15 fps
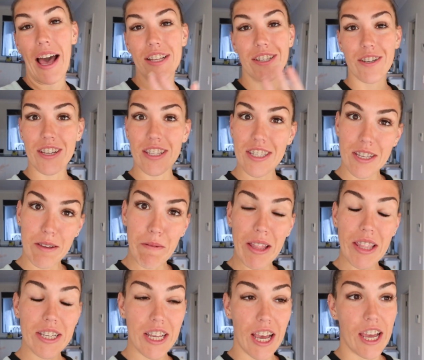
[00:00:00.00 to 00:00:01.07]
As you can see
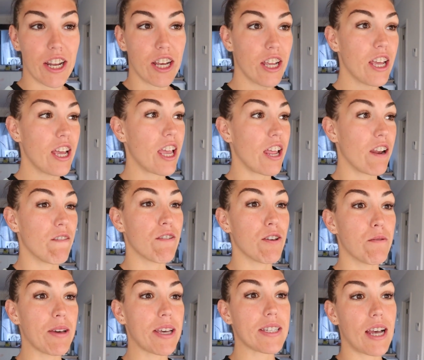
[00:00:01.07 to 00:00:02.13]
by the title, in a
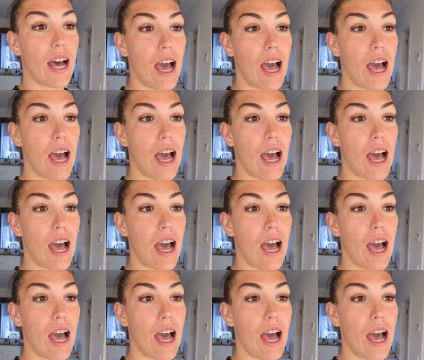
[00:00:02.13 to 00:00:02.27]
few weeks